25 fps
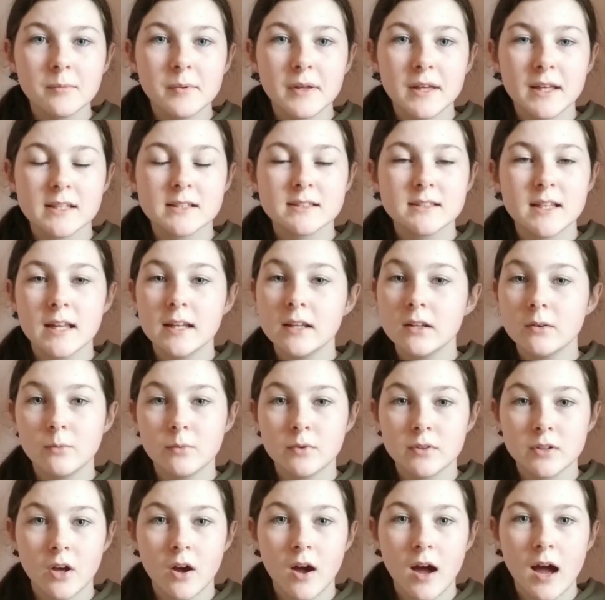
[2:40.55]
because then you
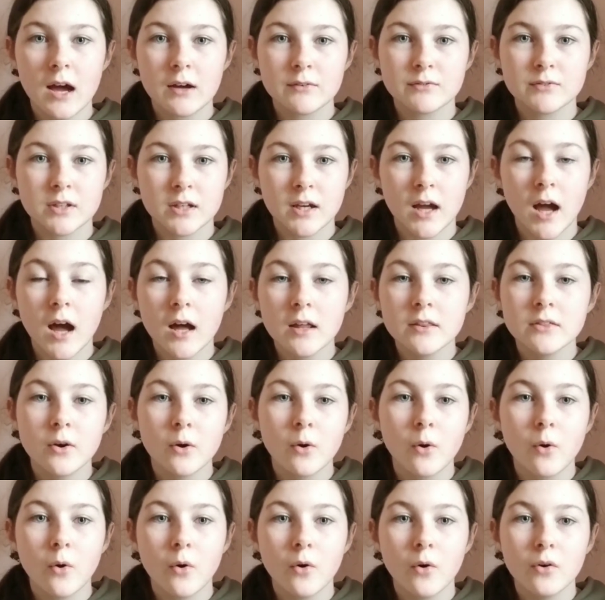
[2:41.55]
will not have to cut the
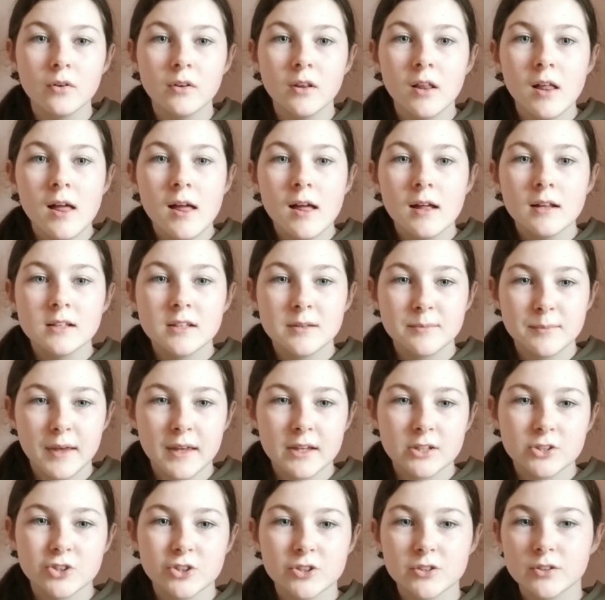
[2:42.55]
hole to
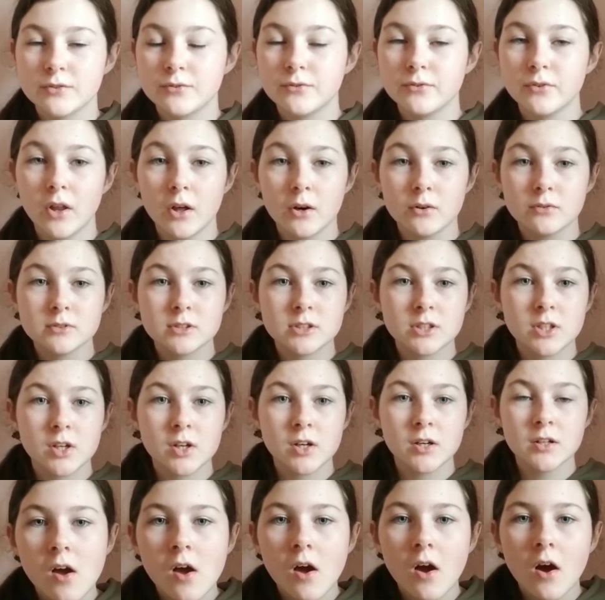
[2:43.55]
make sure the flow is
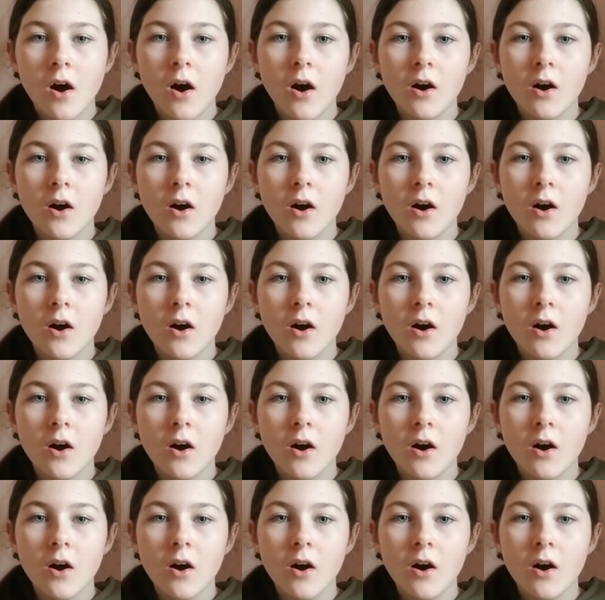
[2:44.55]
good.